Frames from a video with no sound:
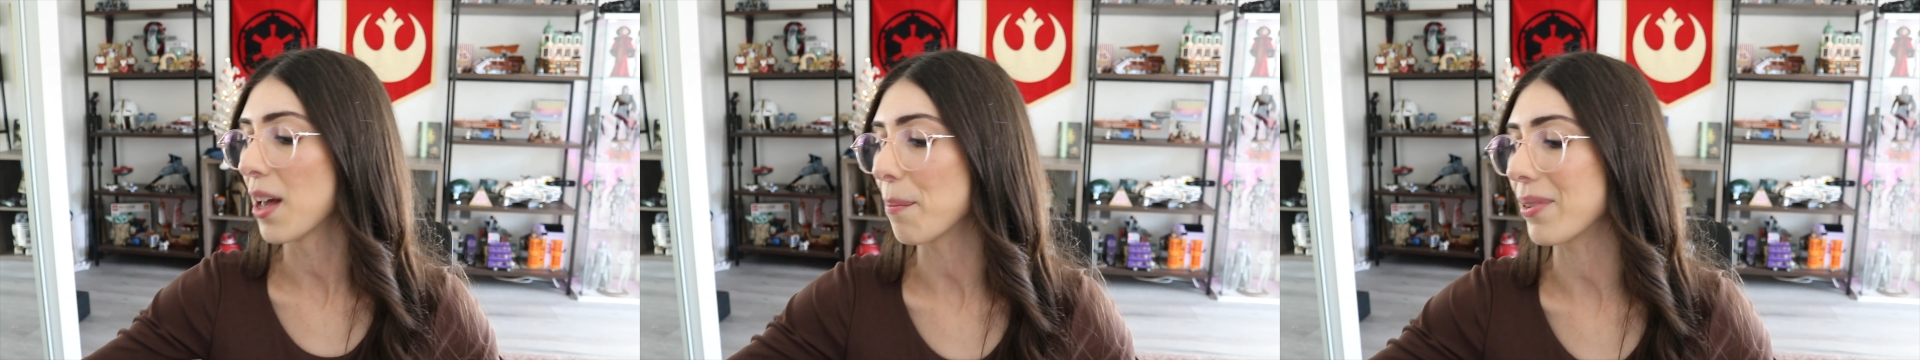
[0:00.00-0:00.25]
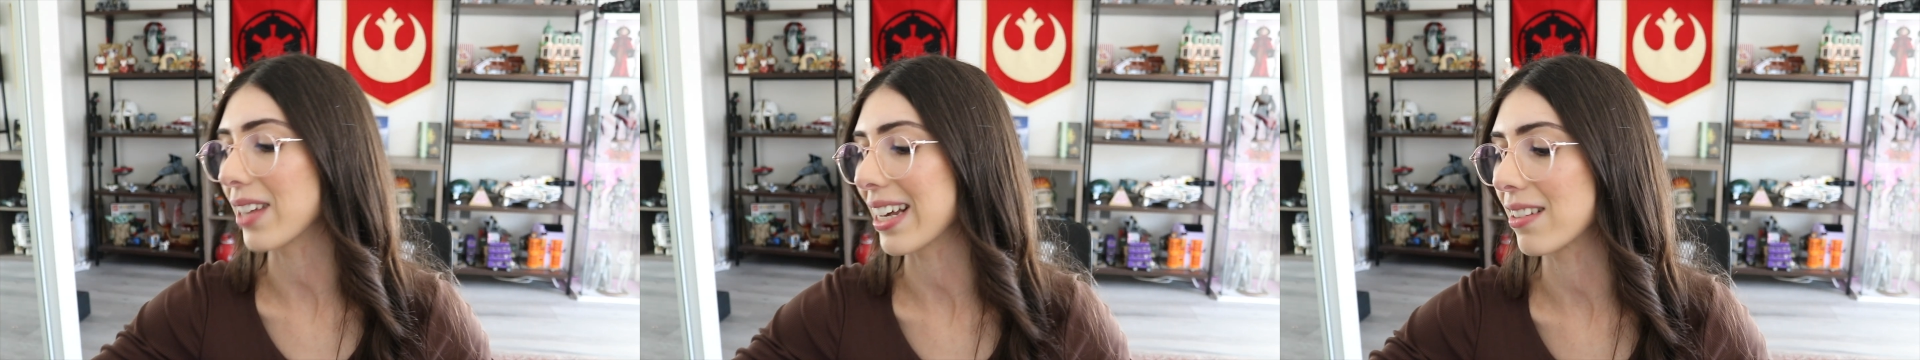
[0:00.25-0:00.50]

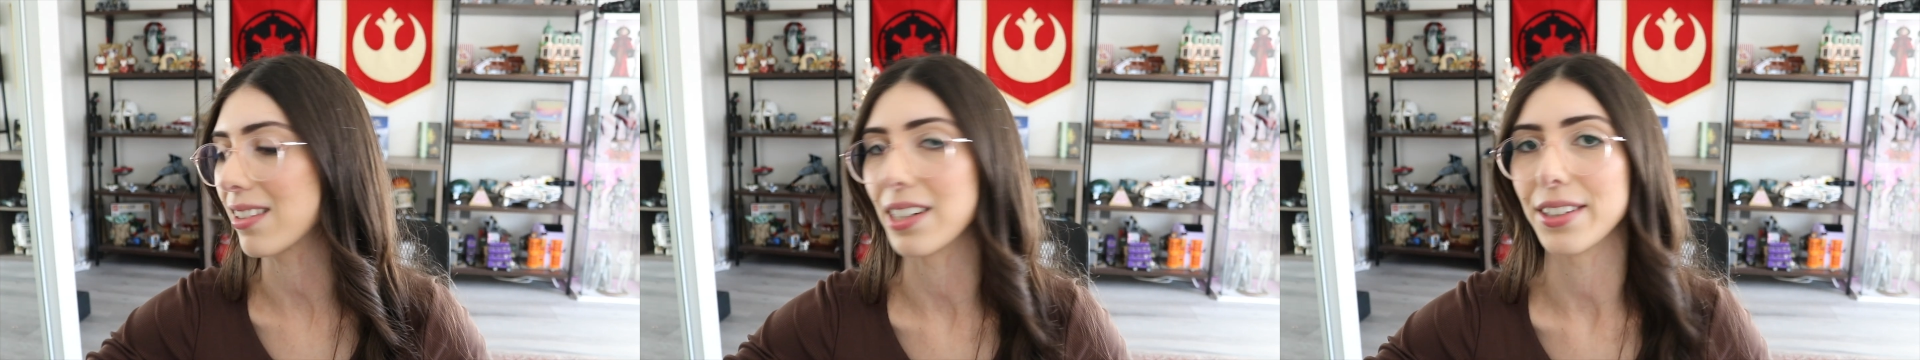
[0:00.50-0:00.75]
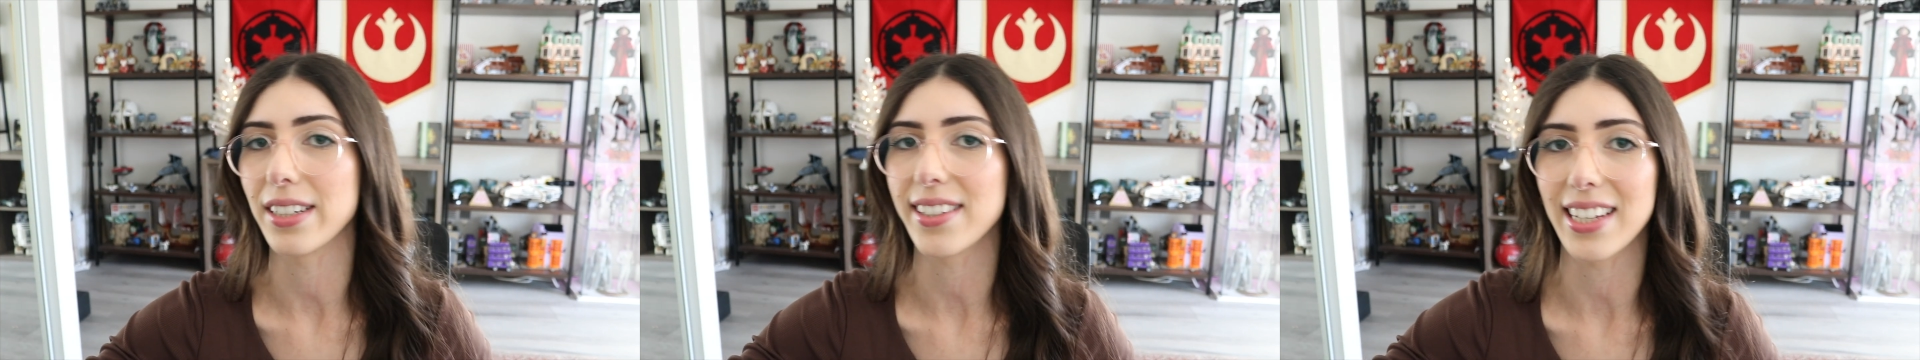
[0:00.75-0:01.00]
But like,
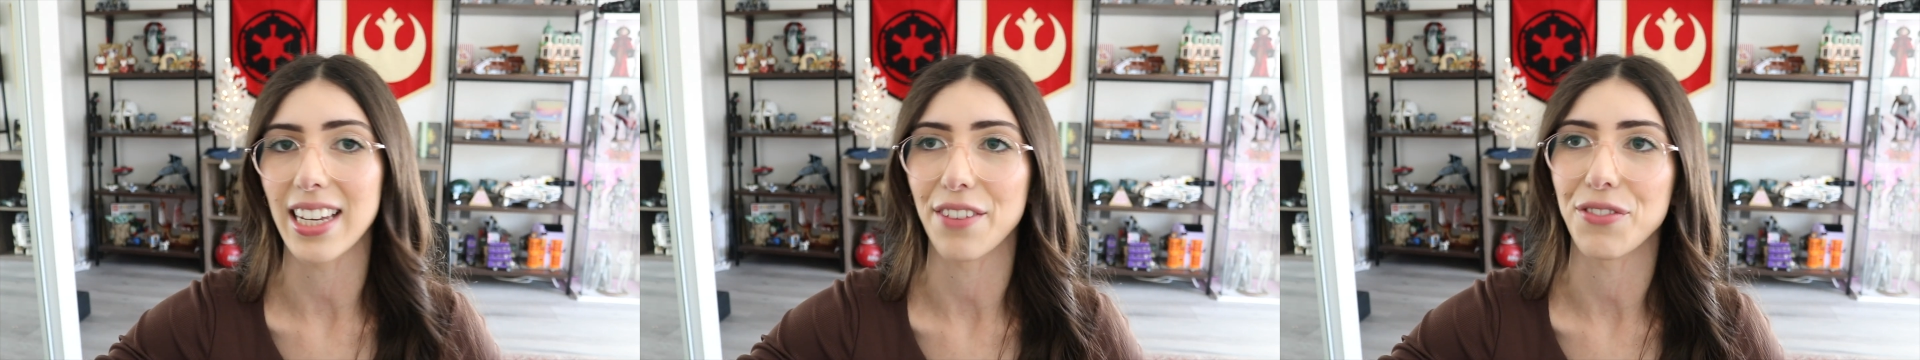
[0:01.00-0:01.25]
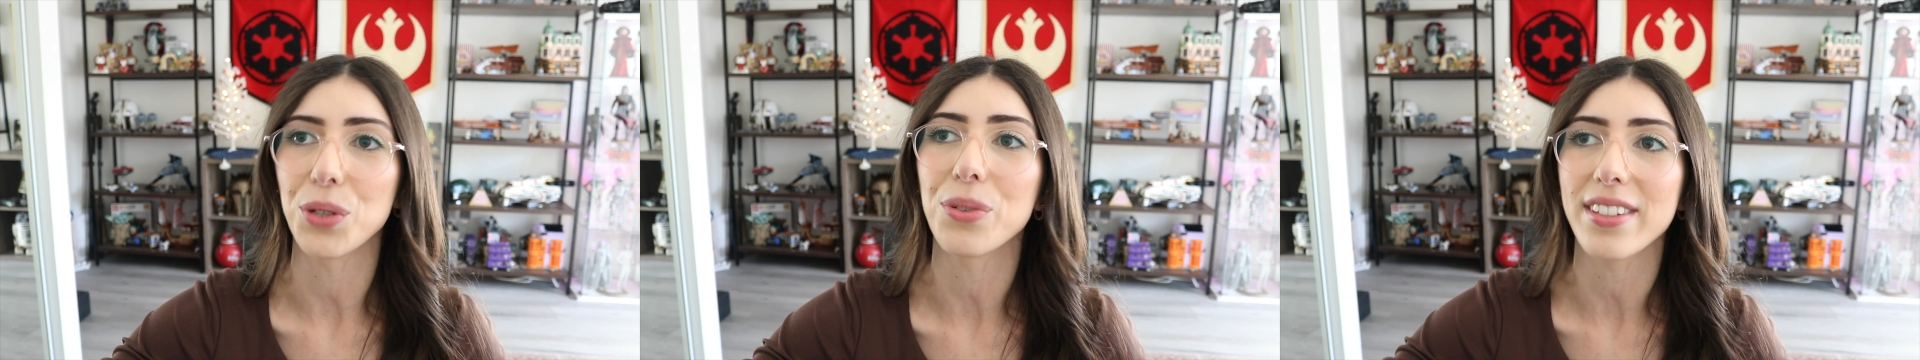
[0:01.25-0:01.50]
seriously,
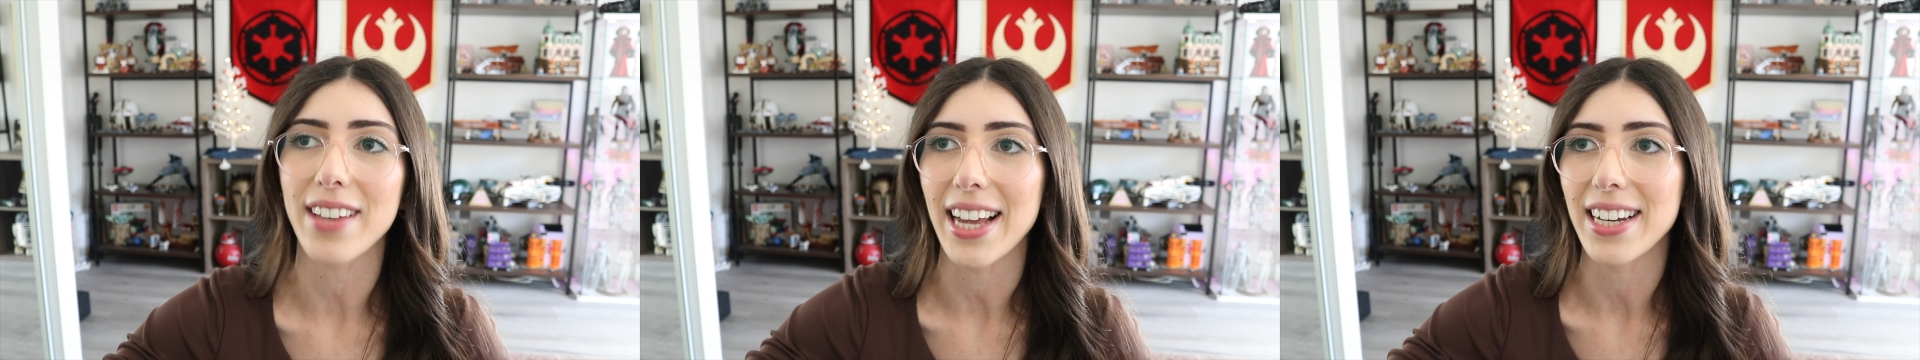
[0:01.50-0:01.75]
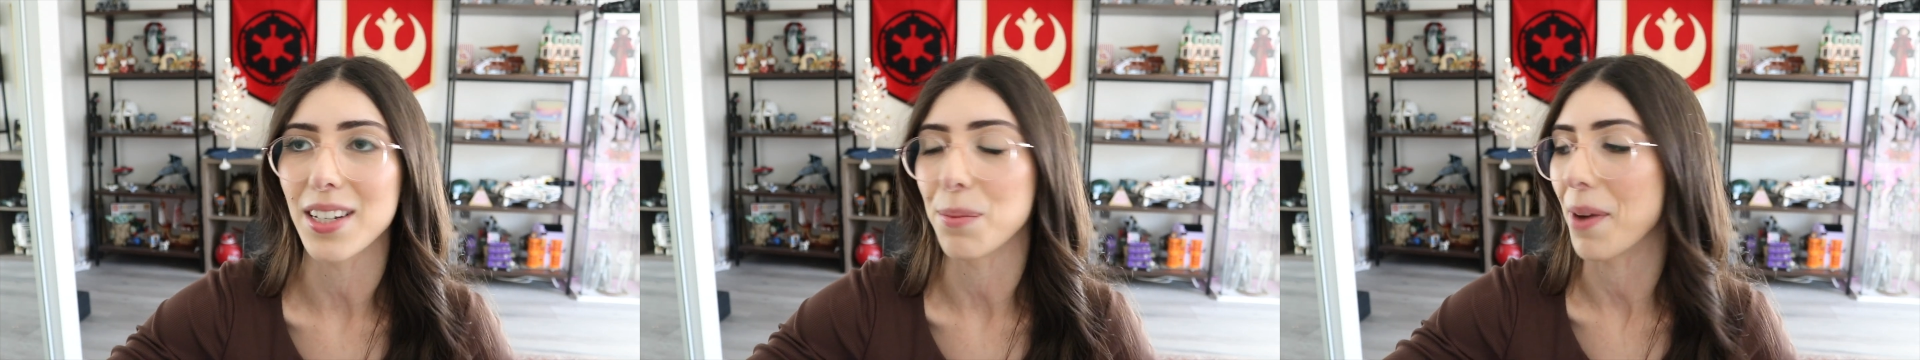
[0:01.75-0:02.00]
if you
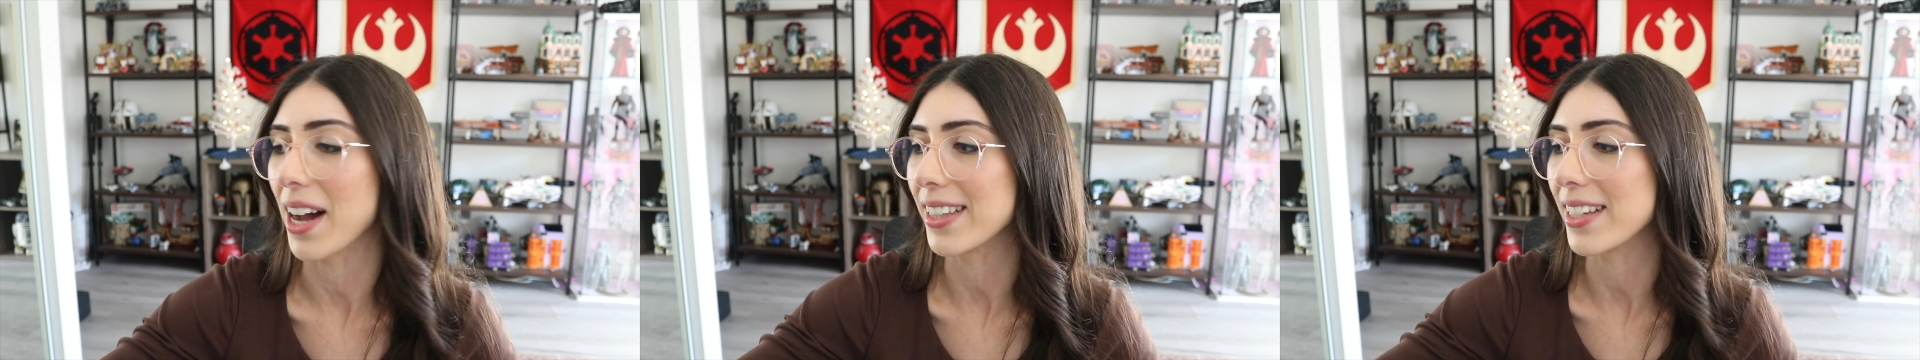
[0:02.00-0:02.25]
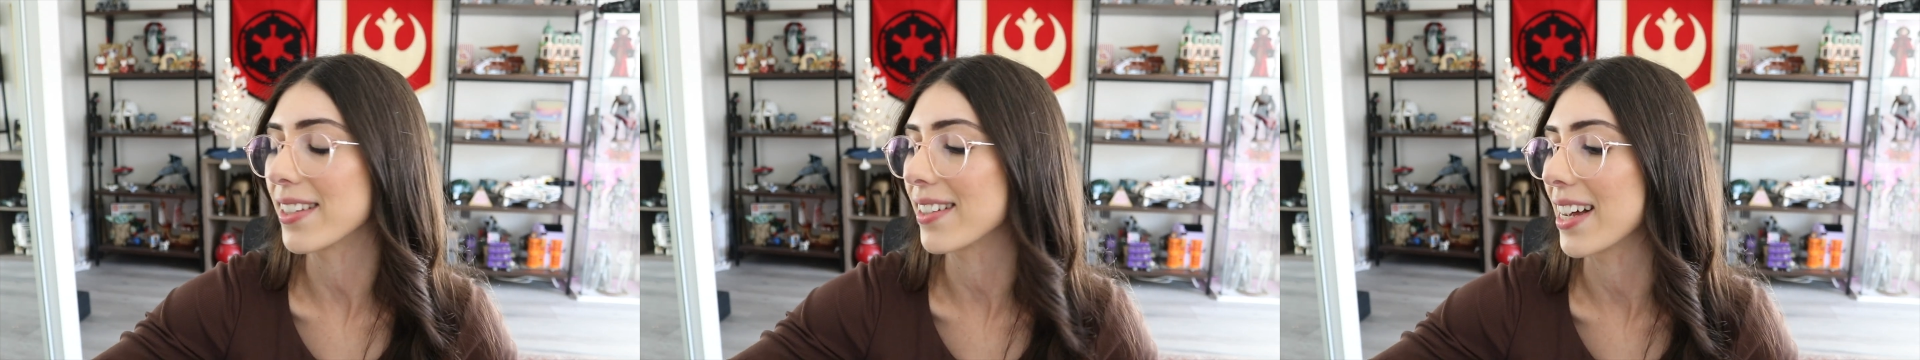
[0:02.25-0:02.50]
decided to buy these